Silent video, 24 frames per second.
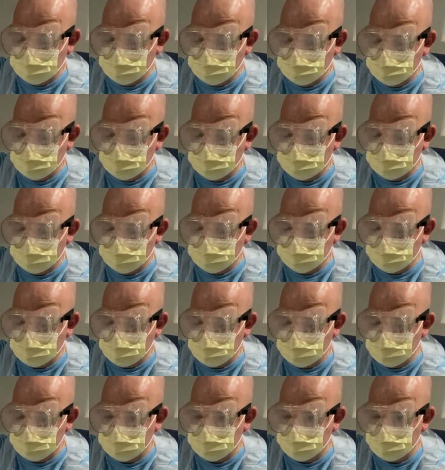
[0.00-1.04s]
into my
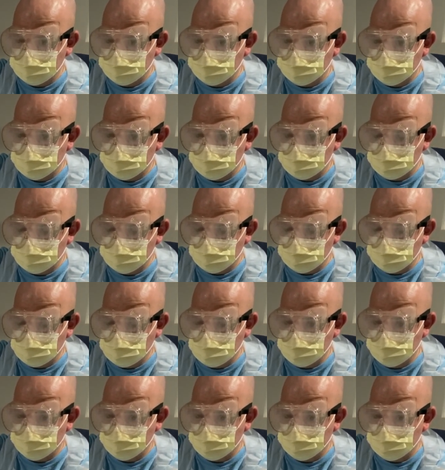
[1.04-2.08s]
sample. Just trying
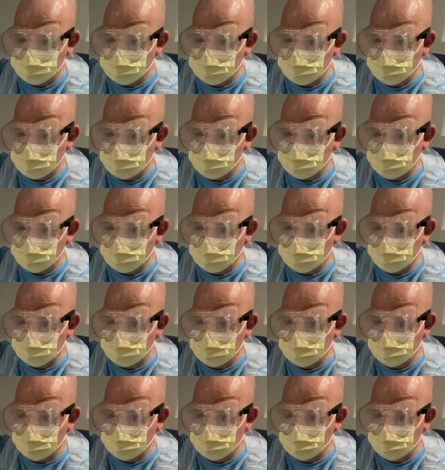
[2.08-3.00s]
it for a second here.